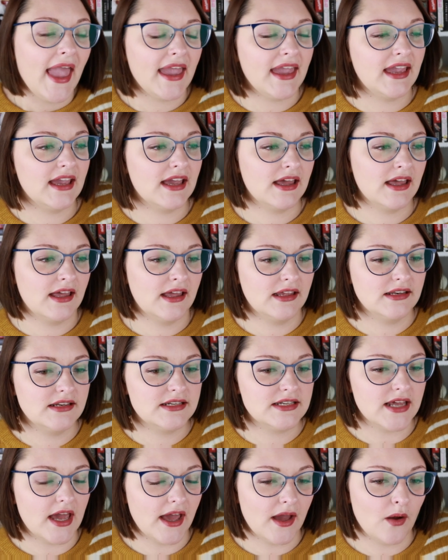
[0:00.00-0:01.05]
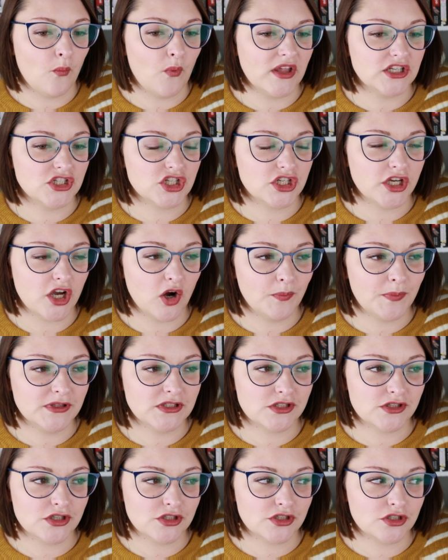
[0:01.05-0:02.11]
And when she
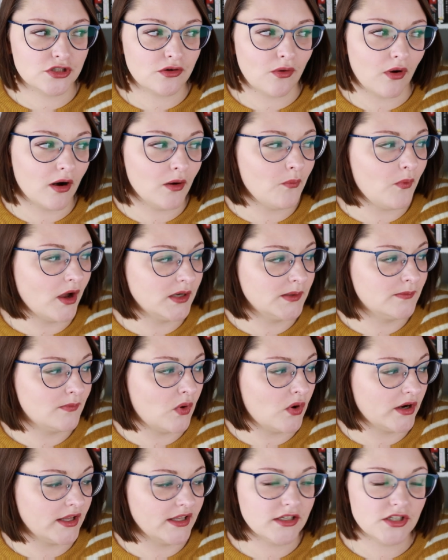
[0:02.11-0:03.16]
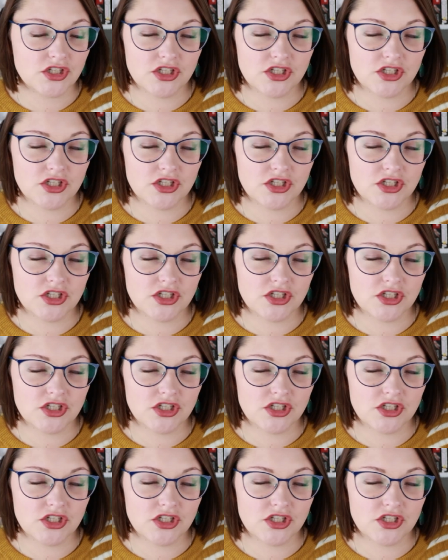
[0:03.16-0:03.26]
opens the store one morning,